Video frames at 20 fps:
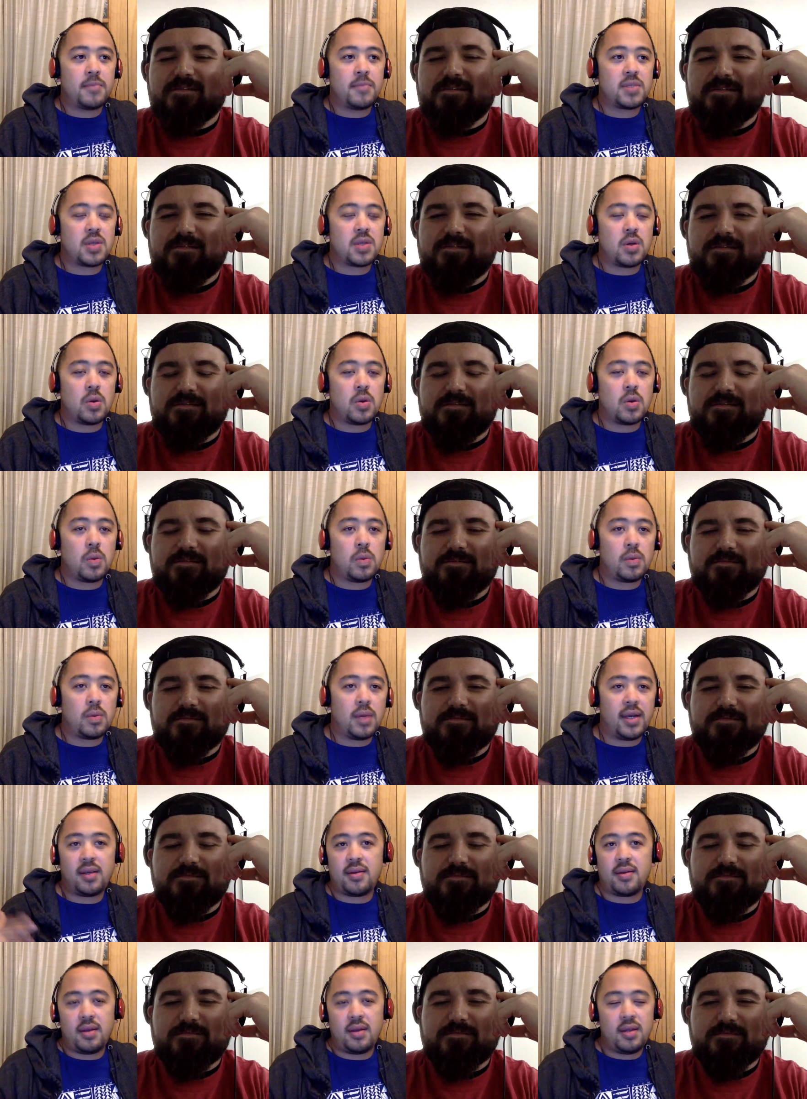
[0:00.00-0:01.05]
Speaker 1: So
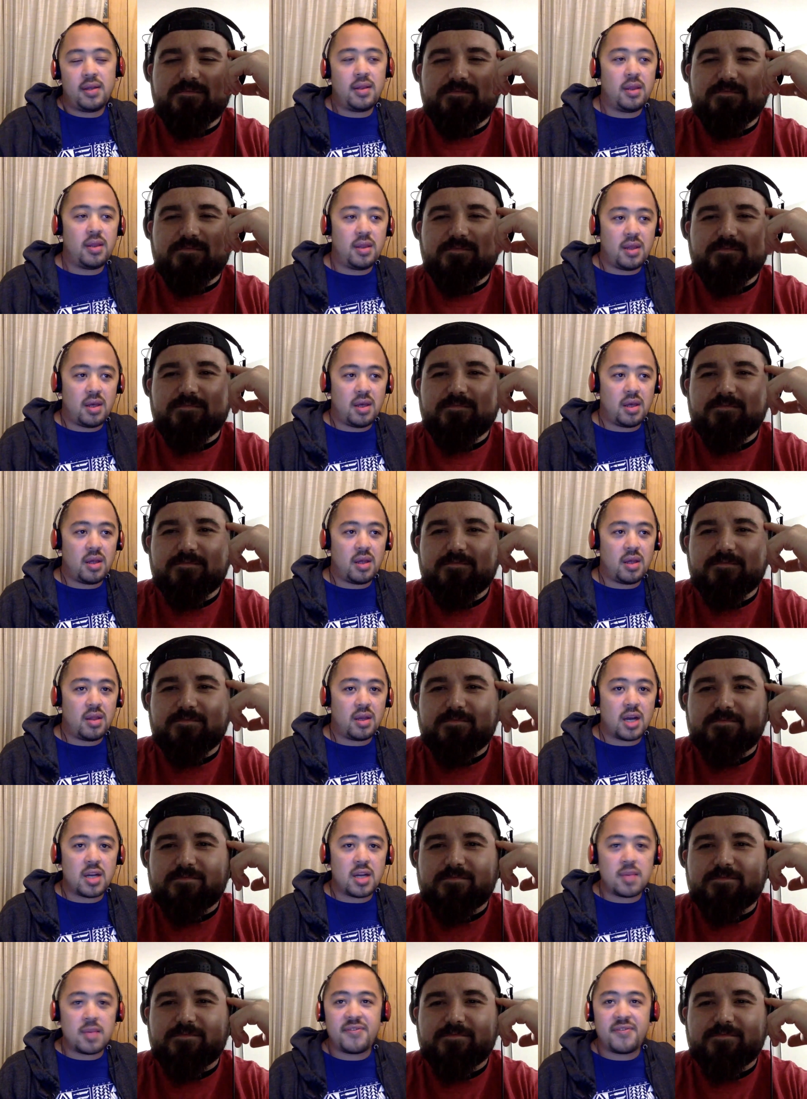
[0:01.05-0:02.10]
like the
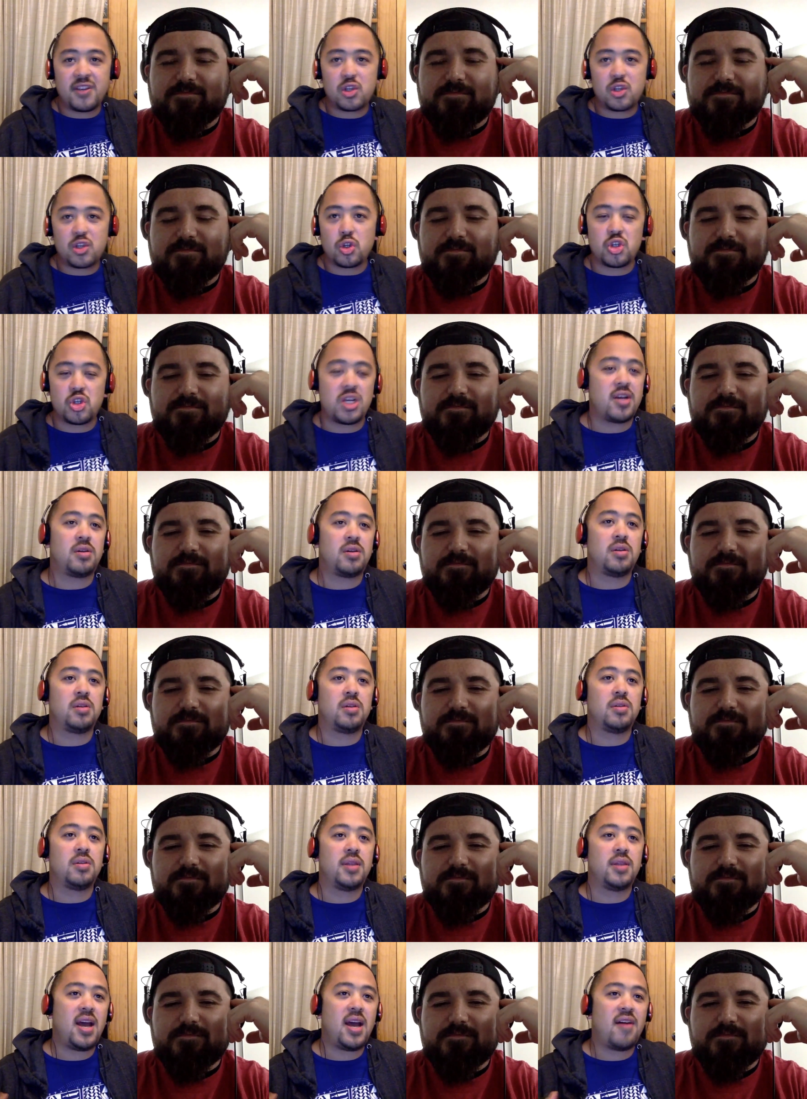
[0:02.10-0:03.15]
Gundam official
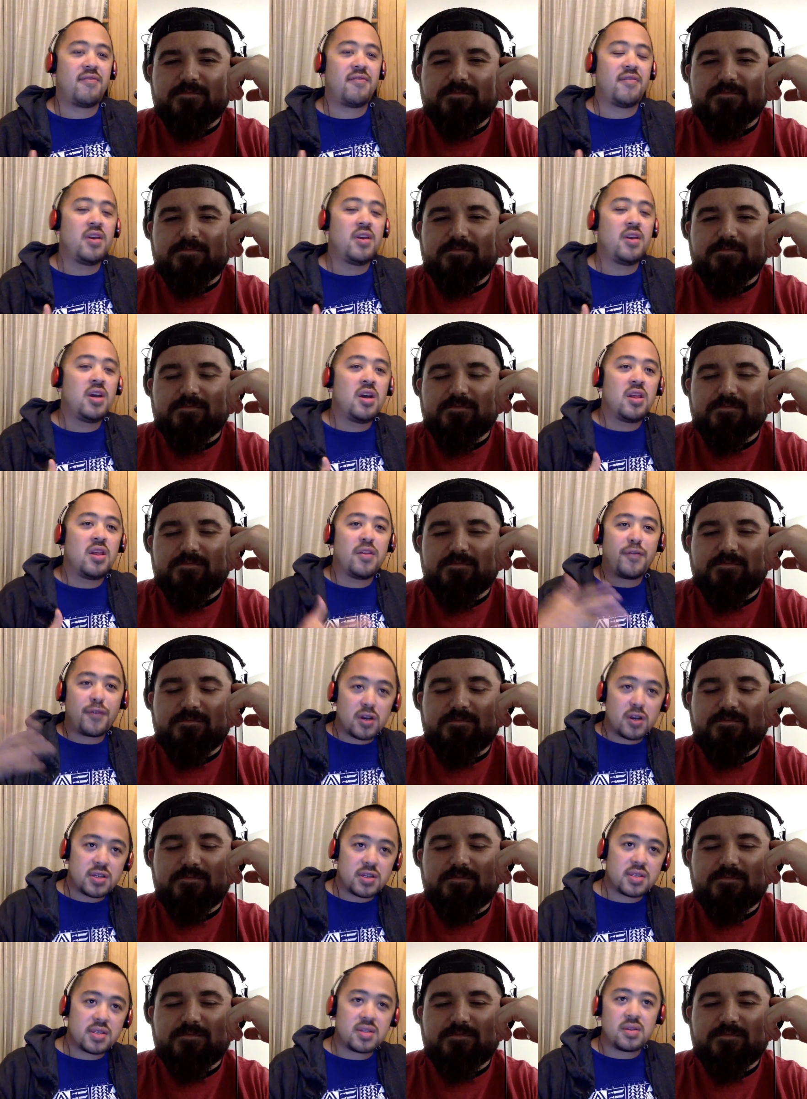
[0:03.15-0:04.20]
channel, they have the
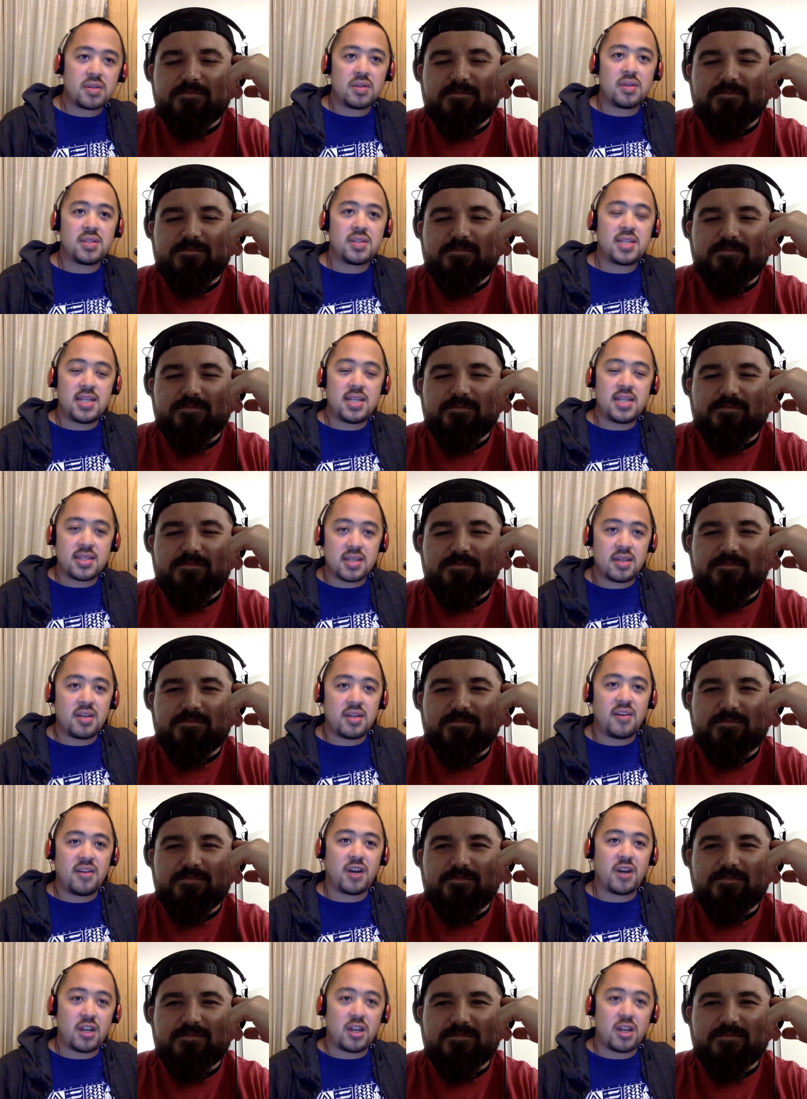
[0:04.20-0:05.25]
first
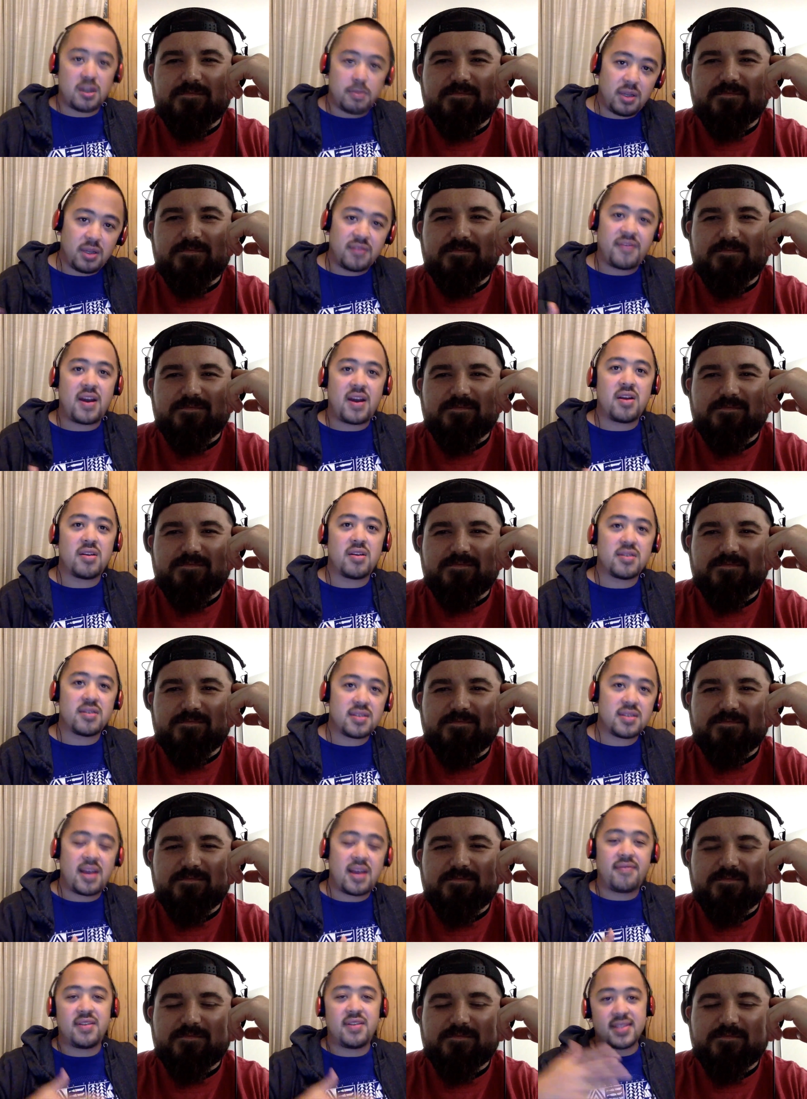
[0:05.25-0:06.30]
season of Gundam Build
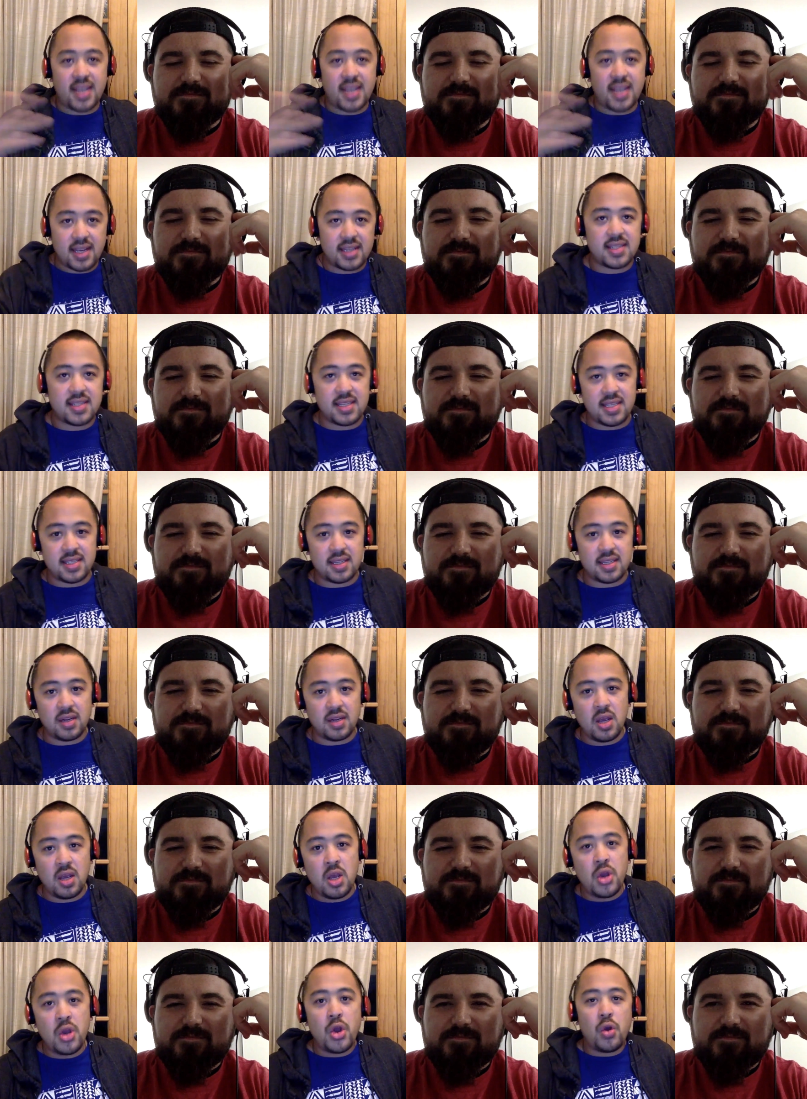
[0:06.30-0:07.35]
Fighters. They have the second
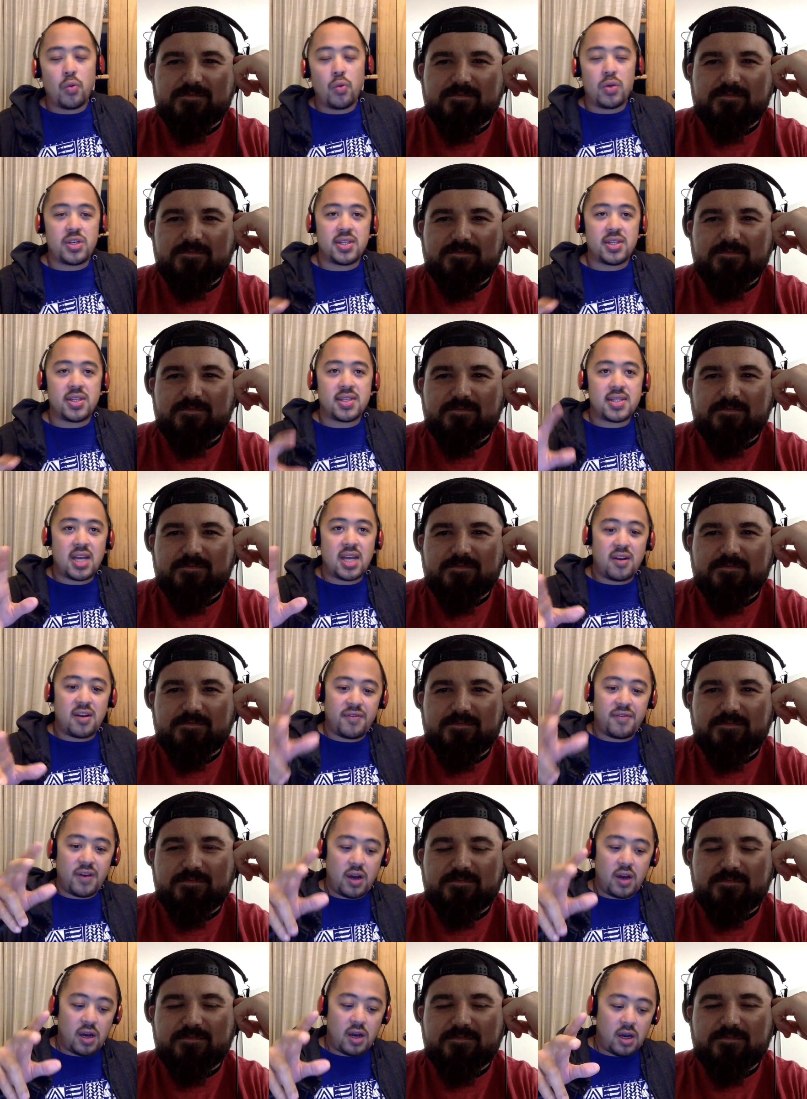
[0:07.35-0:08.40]
season, which instead
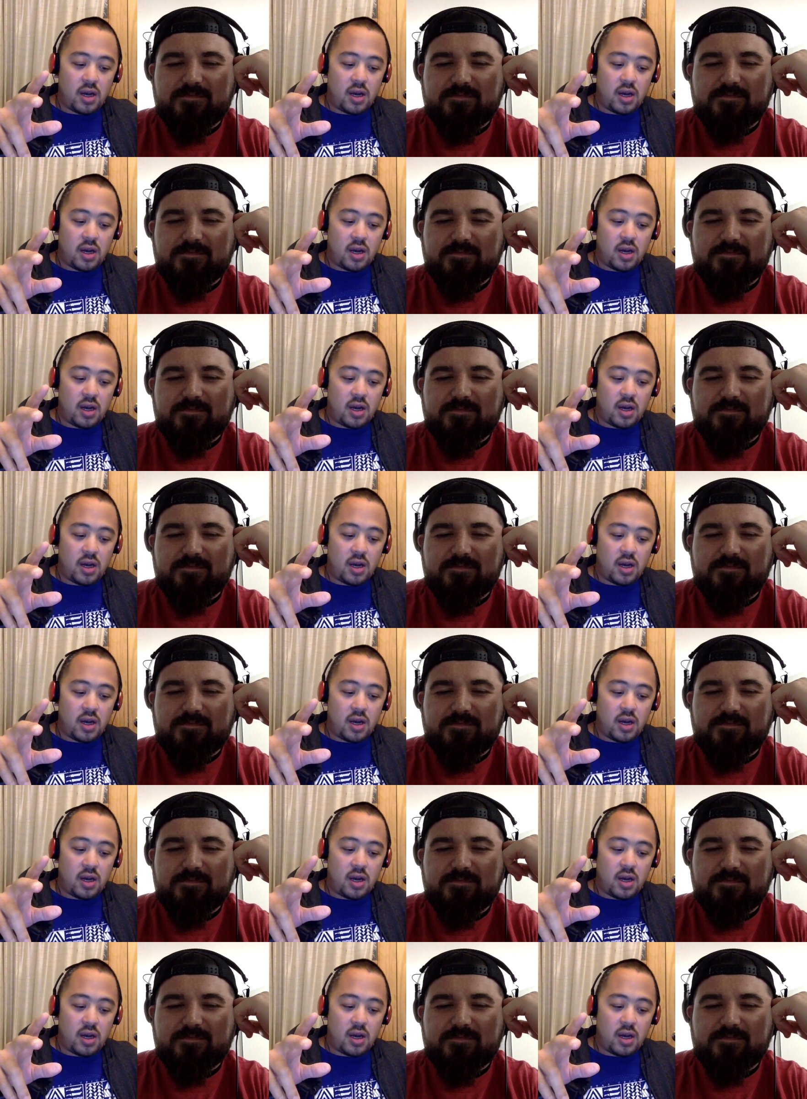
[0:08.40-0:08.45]
of